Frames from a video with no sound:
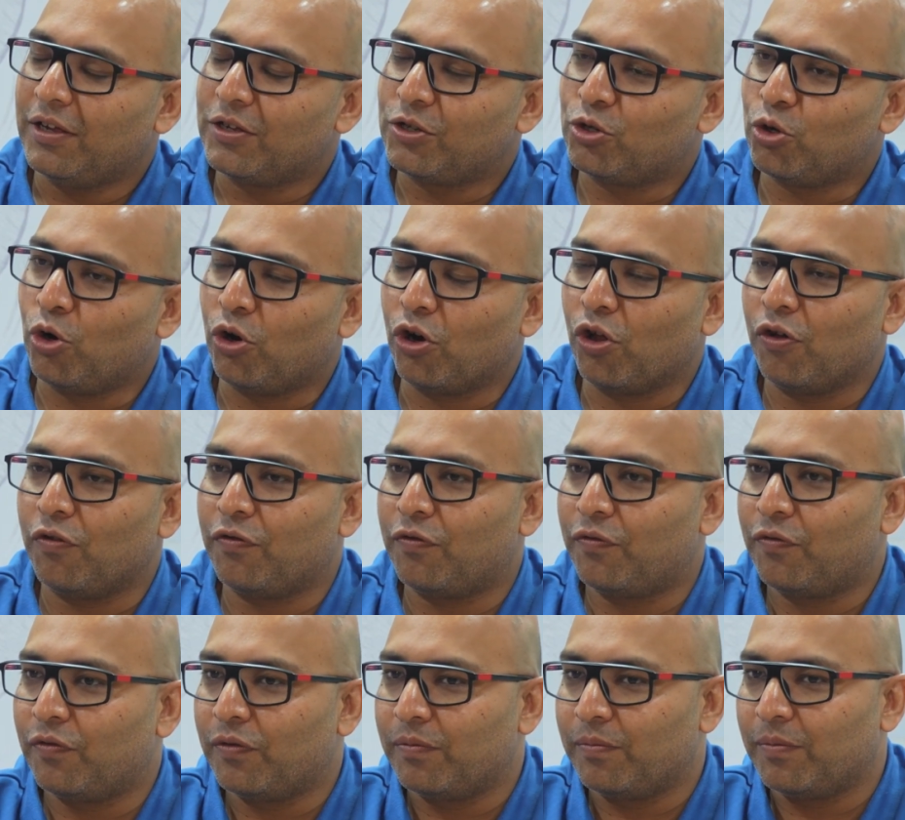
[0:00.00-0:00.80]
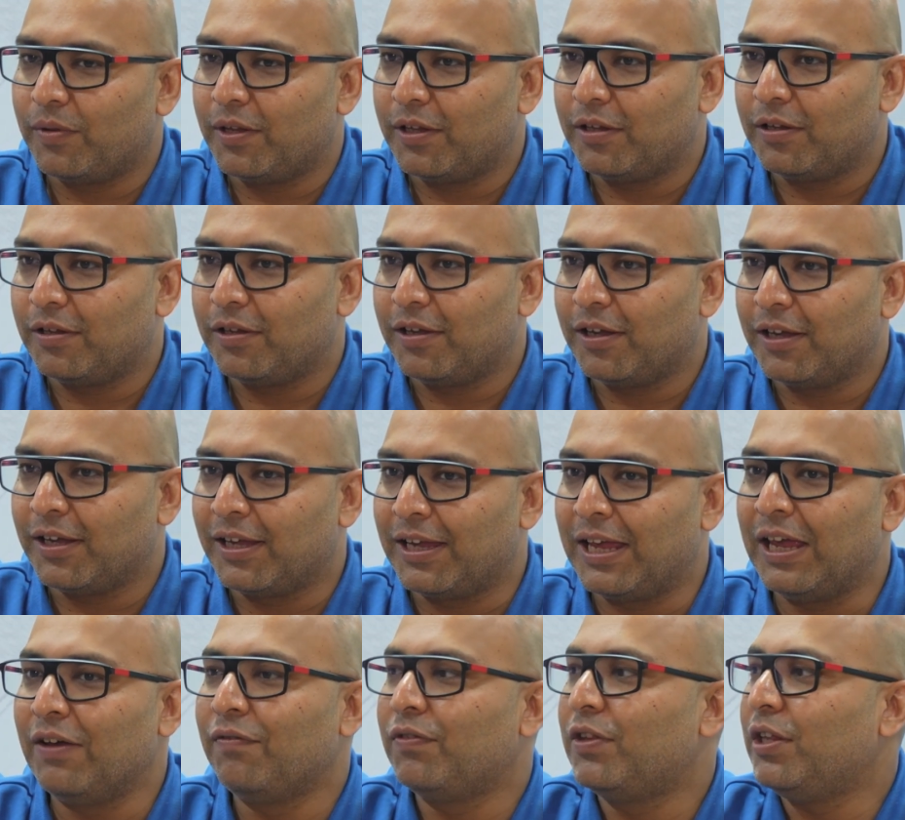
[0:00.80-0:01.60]
sort of
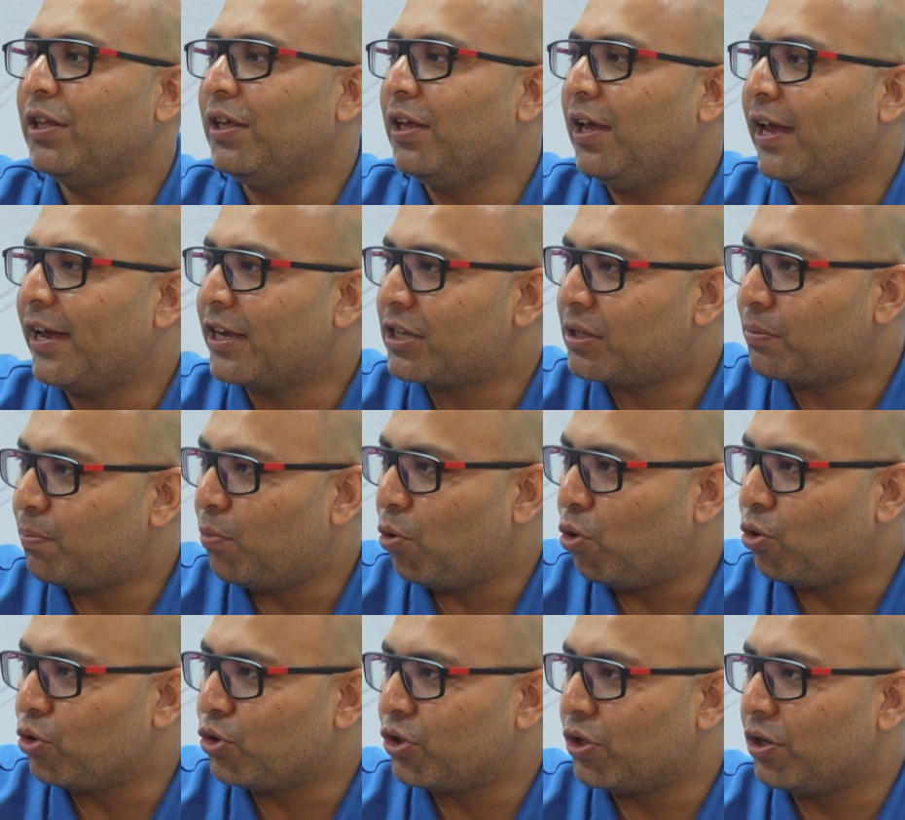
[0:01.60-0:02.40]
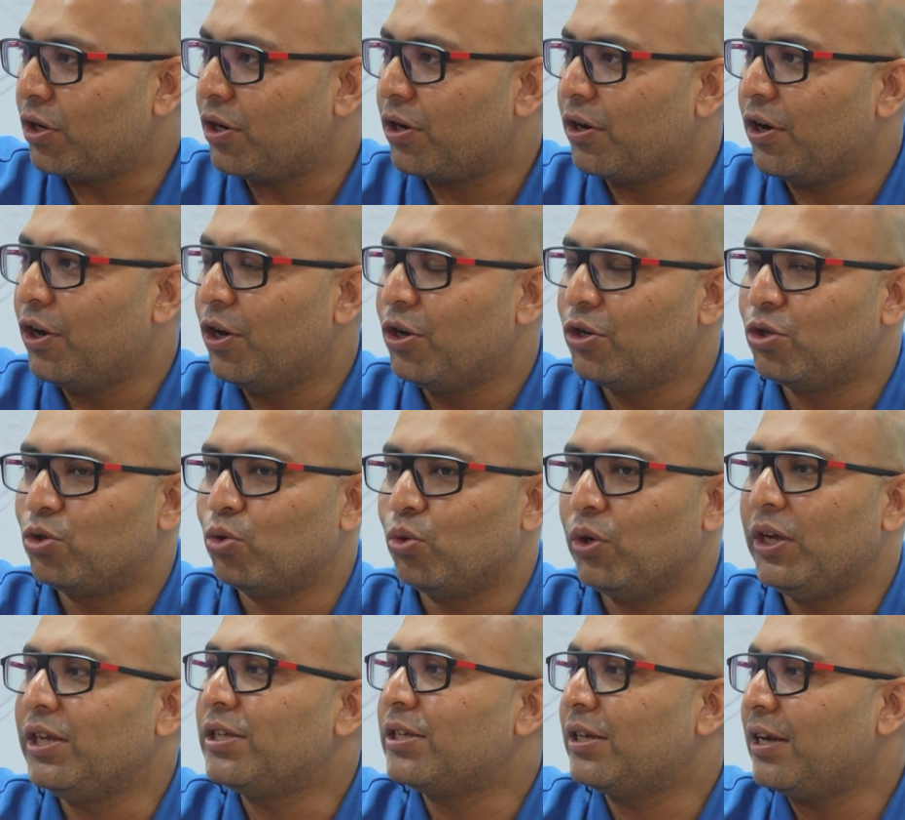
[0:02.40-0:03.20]
give the exposure
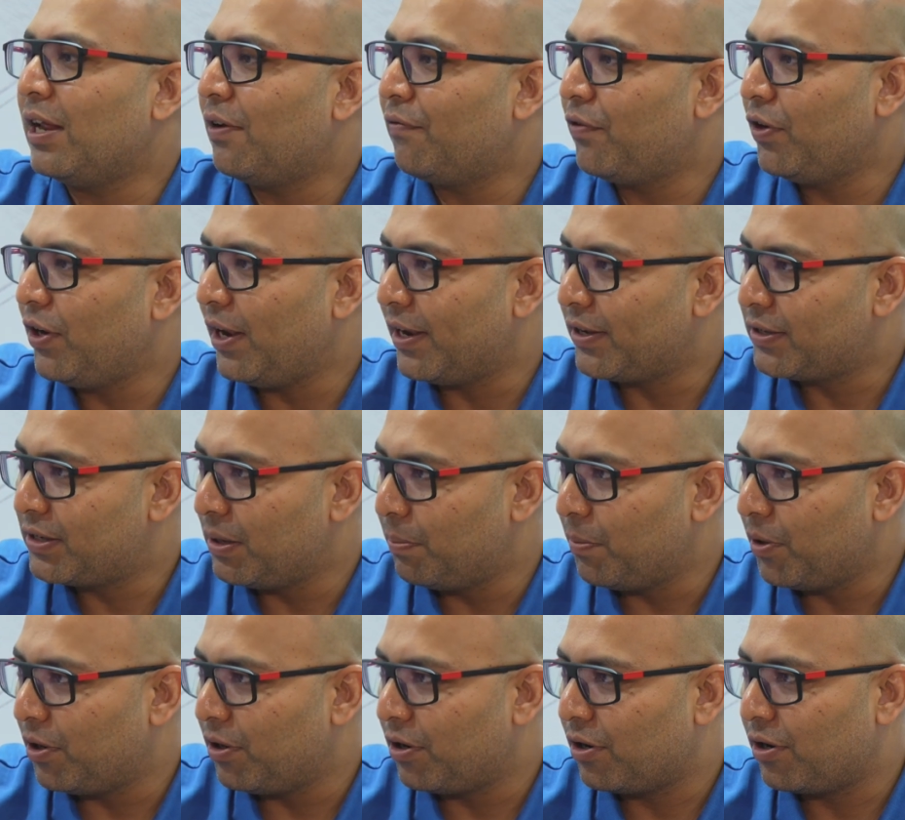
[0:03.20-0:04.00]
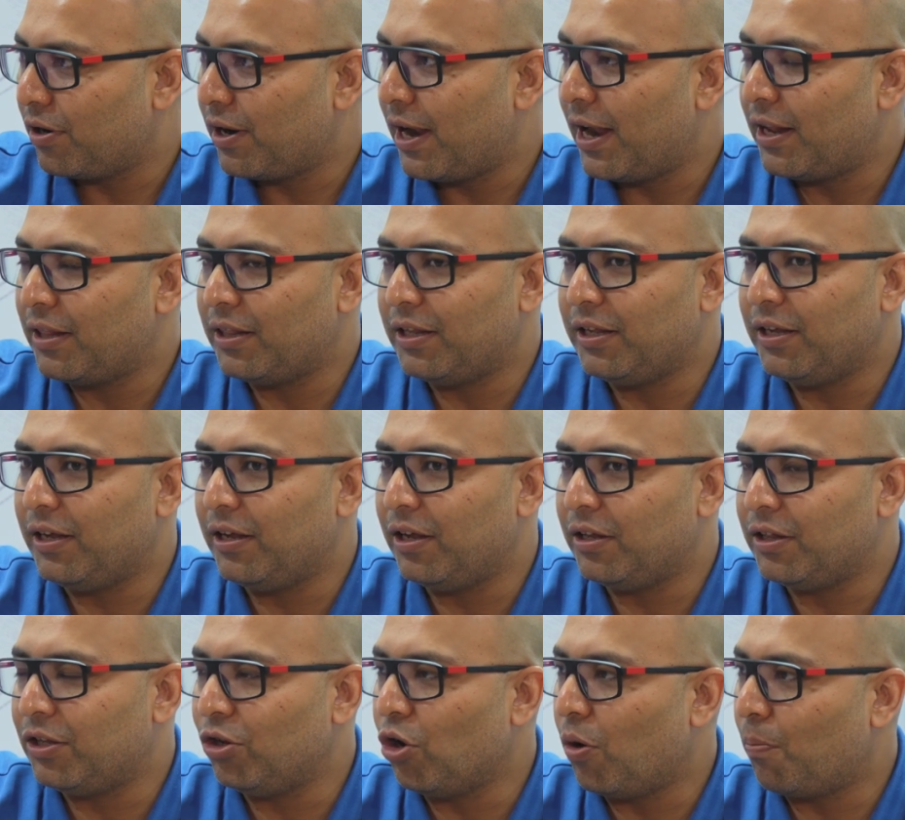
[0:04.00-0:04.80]
to each and every exhibitor, and
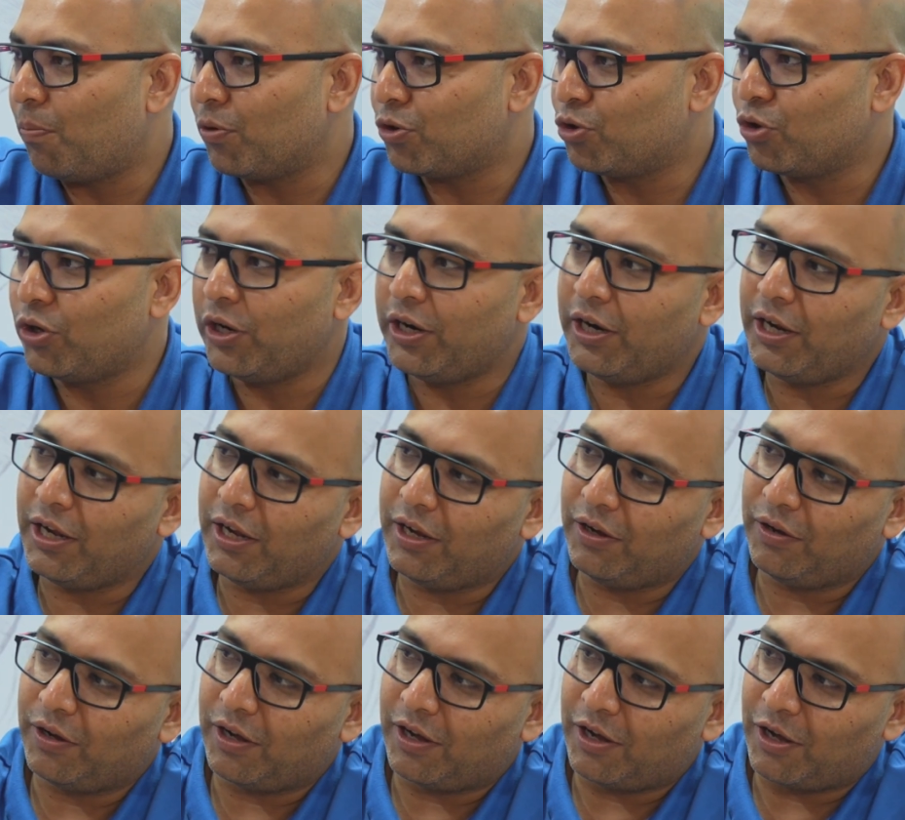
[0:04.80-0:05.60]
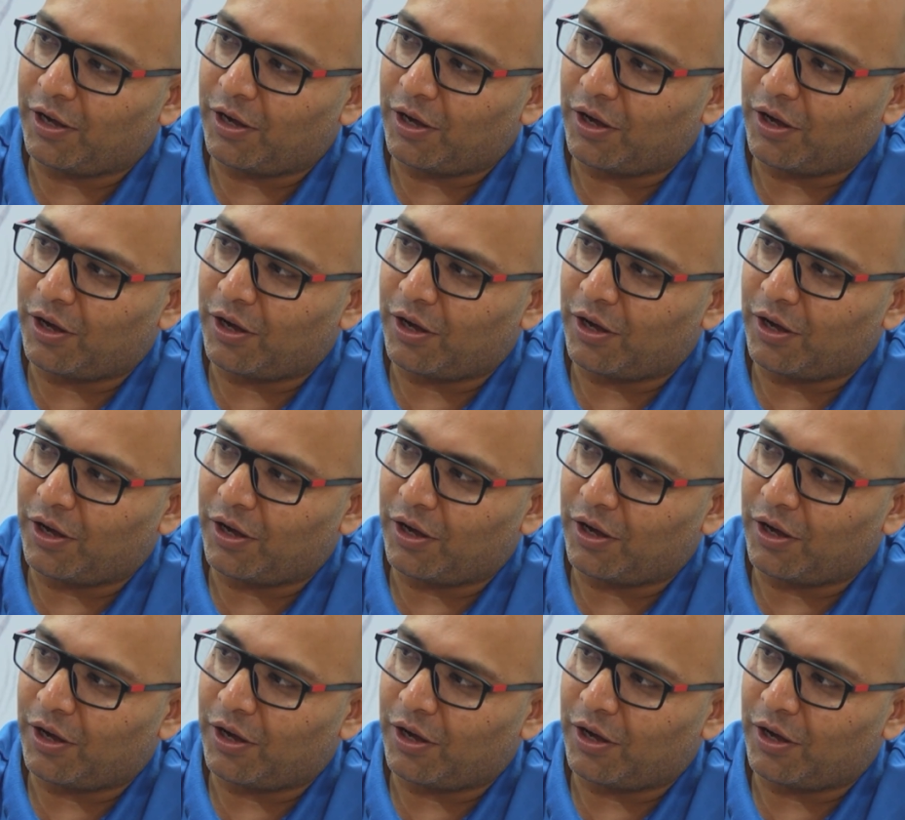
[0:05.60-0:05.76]
the opportunity